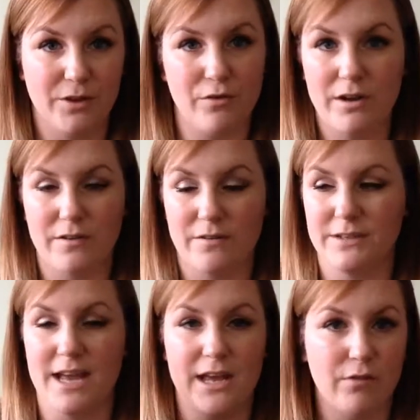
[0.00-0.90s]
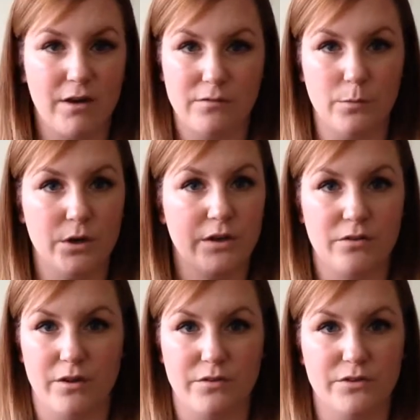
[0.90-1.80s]
Great for every day, great for work,
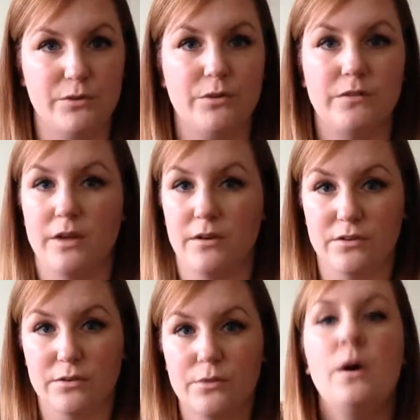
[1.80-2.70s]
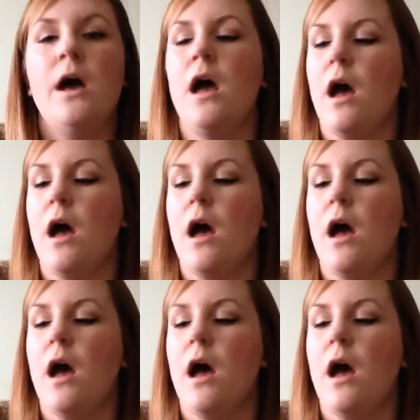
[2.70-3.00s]
great for school if you go to school.